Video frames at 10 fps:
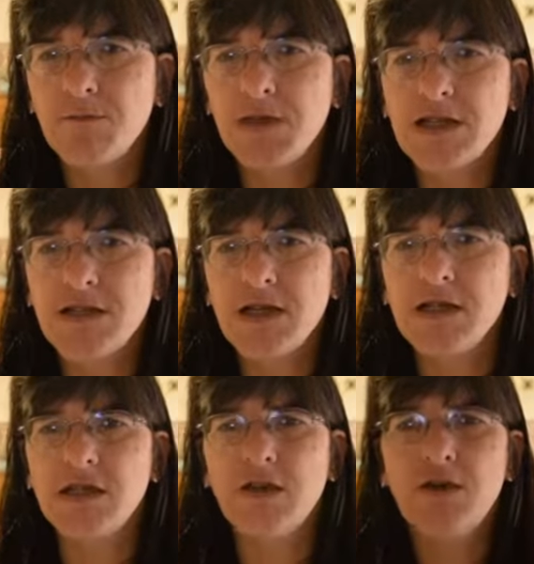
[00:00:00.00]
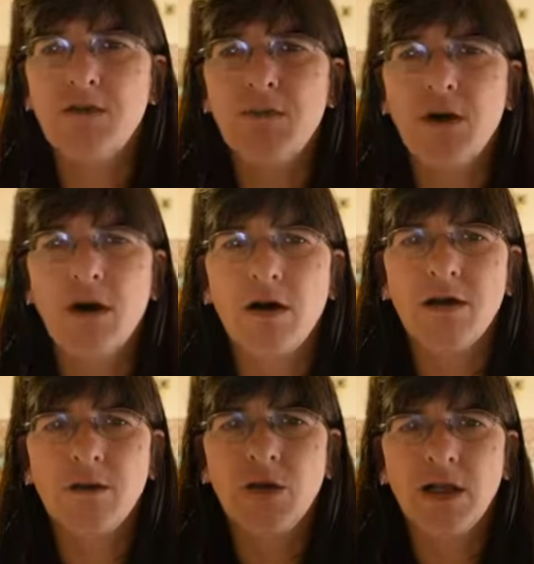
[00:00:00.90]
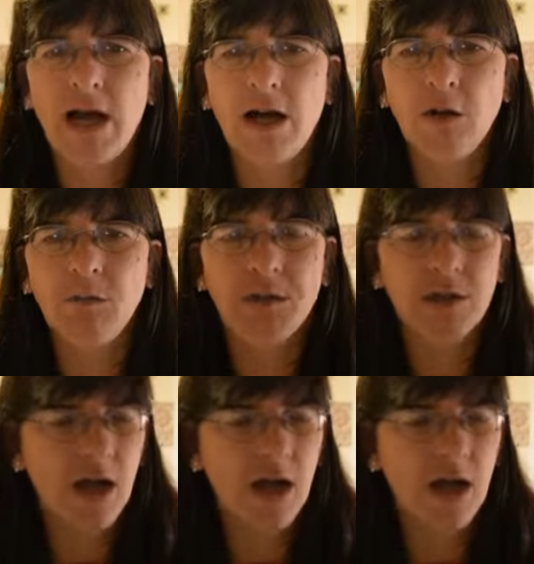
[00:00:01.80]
There's things that you can buy that will help.